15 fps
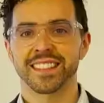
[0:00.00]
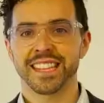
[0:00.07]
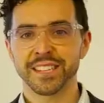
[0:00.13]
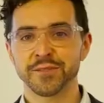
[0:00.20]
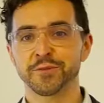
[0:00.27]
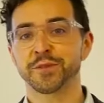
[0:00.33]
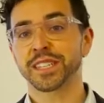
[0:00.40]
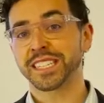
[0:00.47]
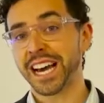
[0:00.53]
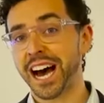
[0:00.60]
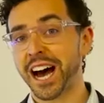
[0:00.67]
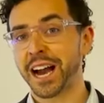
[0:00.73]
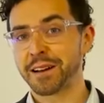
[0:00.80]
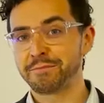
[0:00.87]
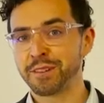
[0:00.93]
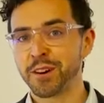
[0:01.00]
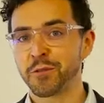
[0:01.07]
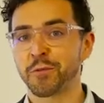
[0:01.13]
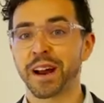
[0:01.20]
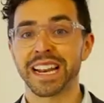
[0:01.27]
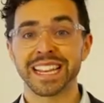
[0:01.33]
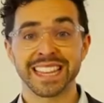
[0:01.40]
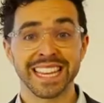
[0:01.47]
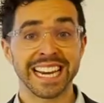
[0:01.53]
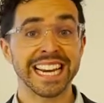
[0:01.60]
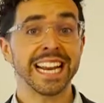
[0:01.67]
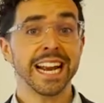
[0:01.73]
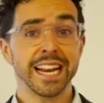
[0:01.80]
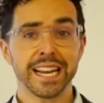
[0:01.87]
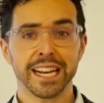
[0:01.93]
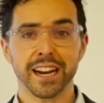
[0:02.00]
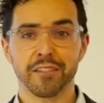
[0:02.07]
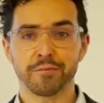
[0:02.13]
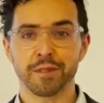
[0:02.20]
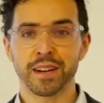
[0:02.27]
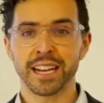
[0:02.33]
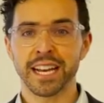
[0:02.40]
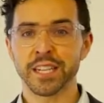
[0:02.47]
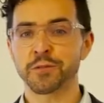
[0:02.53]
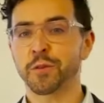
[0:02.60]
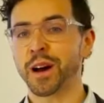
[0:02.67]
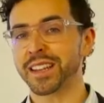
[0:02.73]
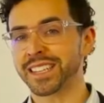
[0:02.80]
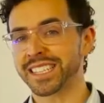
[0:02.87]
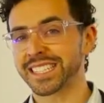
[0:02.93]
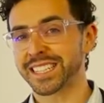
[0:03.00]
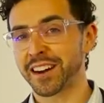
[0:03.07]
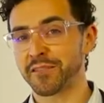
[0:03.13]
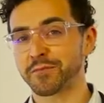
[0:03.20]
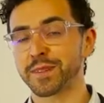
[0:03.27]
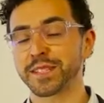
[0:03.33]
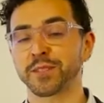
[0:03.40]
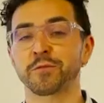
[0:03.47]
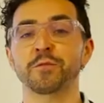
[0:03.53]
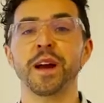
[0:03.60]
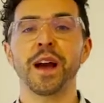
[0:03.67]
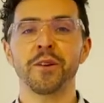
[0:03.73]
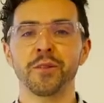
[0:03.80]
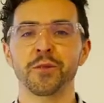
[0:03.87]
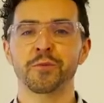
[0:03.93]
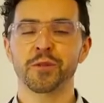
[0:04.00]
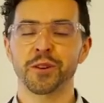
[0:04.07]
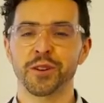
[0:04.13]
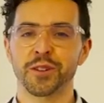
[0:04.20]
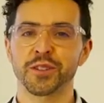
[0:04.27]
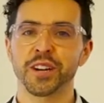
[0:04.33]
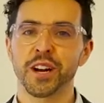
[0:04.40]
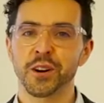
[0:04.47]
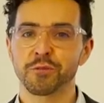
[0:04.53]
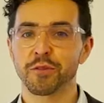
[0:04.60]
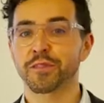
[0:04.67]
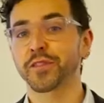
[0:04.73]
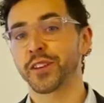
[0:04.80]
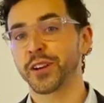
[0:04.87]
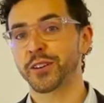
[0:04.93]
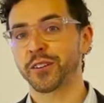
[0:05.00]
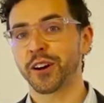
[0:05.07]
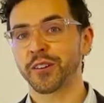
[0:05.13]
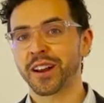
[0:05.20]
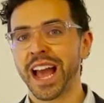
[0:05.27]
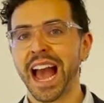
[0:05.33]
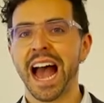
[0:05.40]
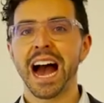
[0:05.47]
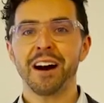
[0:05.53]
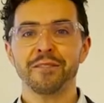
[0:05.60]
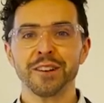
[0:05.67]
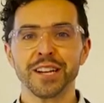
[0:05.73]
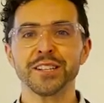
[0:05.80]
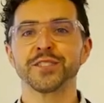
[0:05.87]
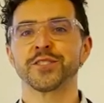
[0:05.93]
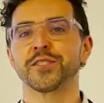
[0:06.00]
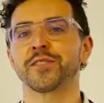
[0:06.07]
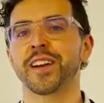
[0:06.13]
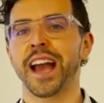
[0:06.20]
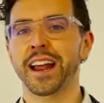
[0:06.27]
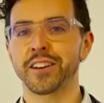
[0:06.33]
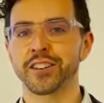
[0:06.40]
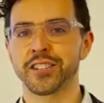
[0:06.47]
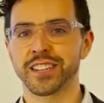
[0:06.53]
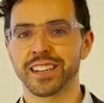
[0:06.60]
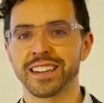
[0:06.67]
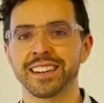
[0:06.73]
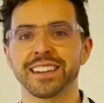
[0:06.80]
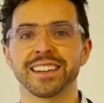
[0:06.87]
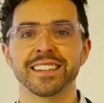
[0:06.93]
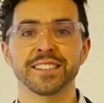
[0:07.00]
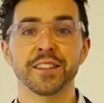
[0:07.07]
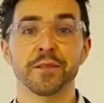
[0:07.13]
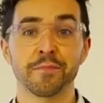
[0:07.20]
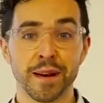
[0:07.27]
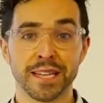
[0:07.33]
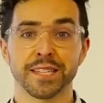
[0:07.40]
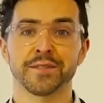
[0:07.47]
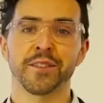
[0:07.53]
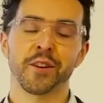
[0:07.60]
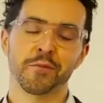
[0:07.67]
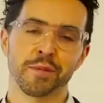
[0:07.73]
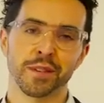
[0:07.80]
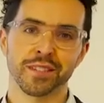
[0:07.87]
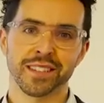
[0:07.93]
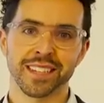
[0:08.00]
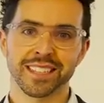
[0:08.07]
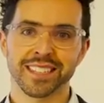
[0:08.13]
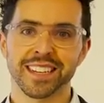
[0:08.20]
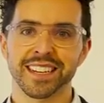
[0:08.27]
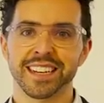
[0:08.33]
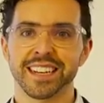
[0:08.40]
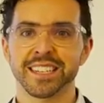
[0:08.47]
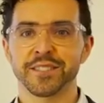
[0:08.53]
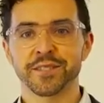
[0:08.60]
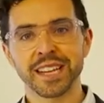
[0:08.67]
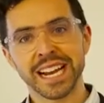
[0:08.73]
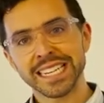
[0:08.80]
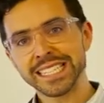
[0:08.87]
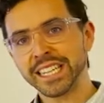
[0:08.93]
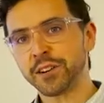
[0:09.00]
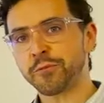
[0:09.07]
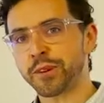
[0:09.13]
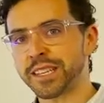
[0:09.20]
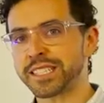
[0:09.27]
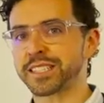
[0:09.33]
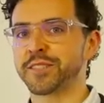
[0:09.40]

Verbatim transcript: This was a time when the Canadian government, as well as governments around the world, were figuring out how to conserve energy to the best of their abilities. So the idea was